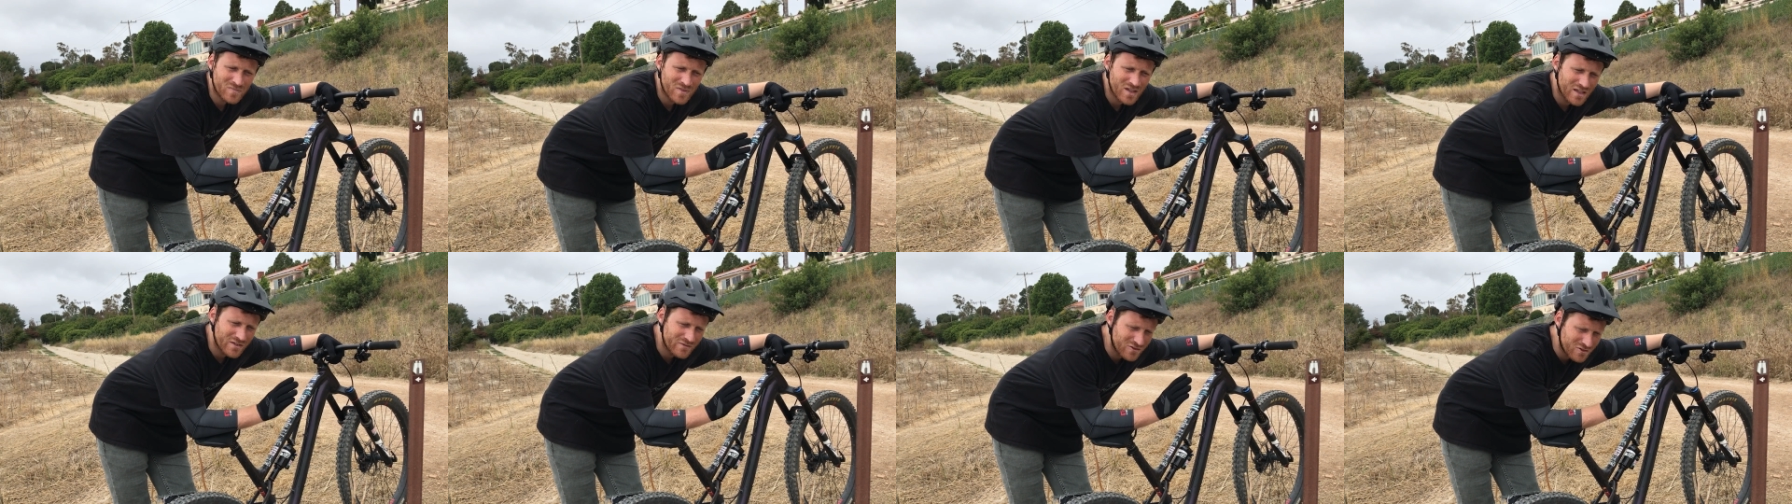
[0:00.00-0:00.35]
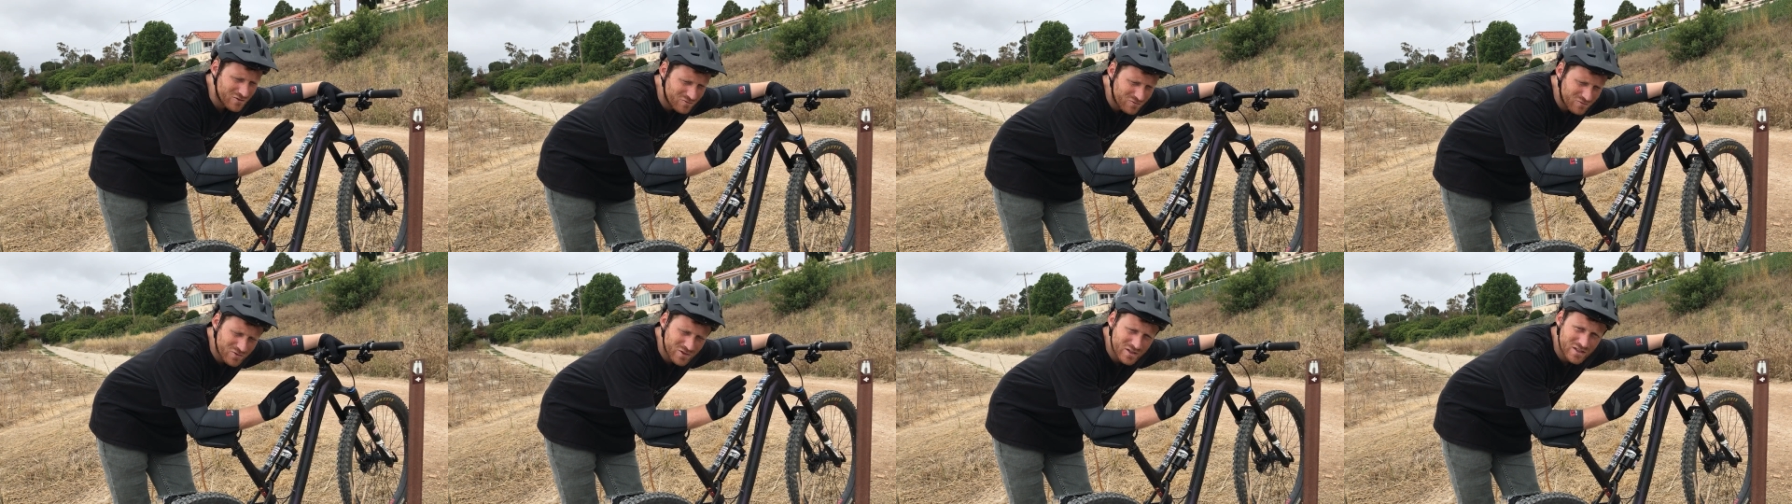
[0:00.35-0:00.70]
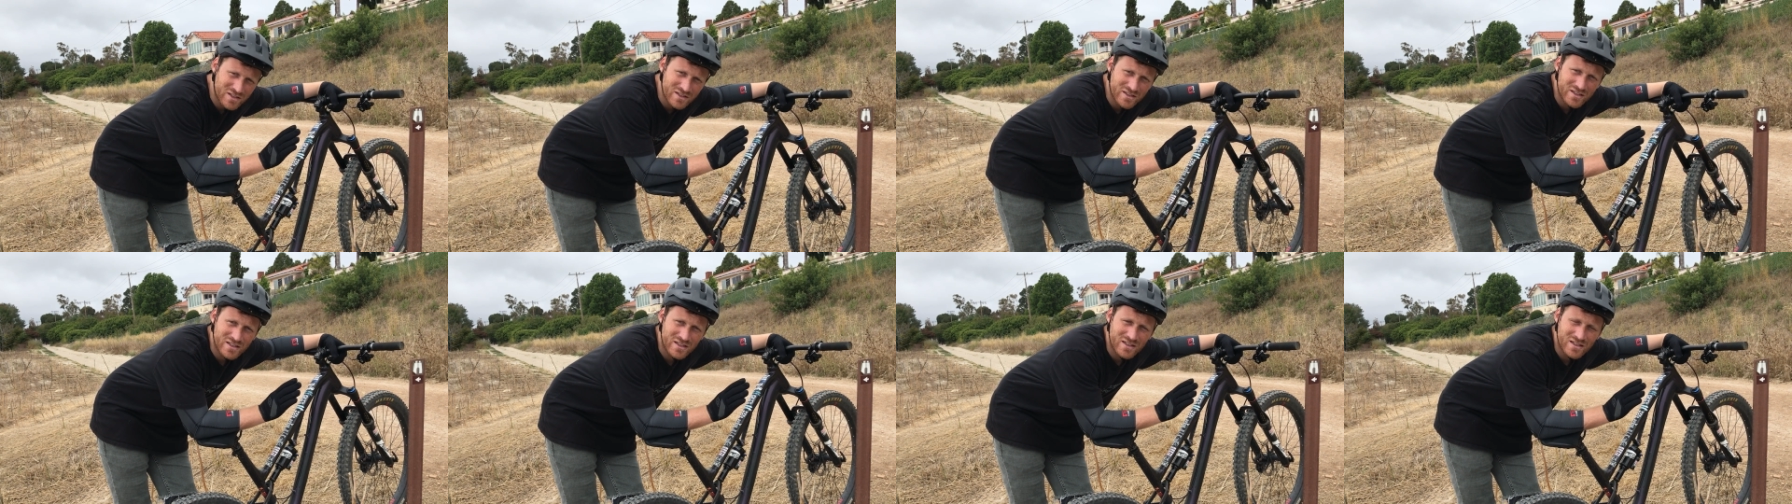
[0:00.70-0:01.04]
If you
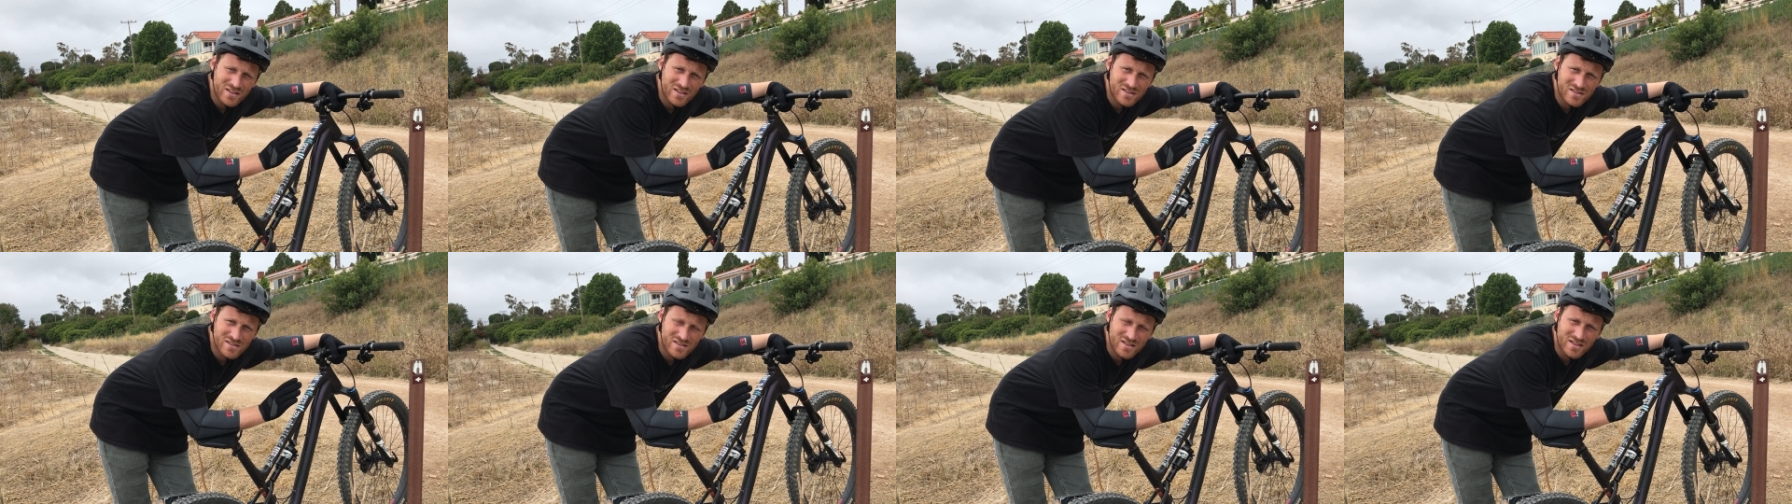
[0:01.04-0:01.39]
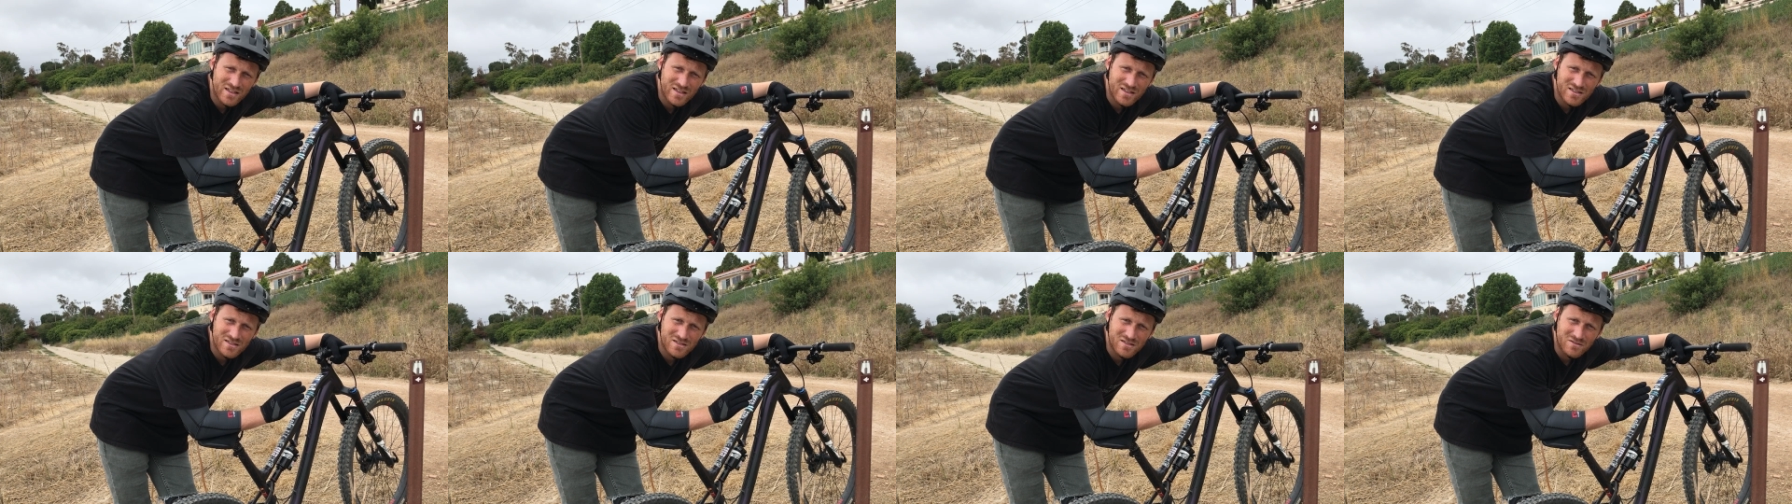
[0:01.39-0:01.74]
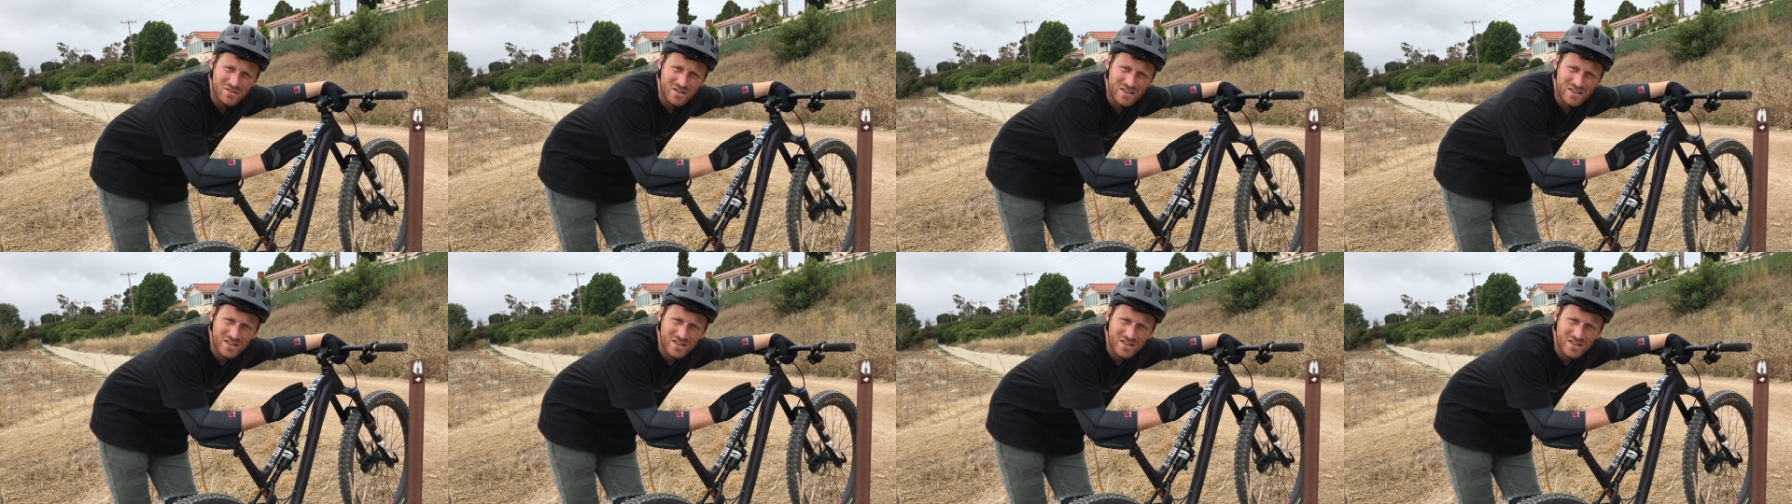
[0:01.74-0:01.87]
really sit into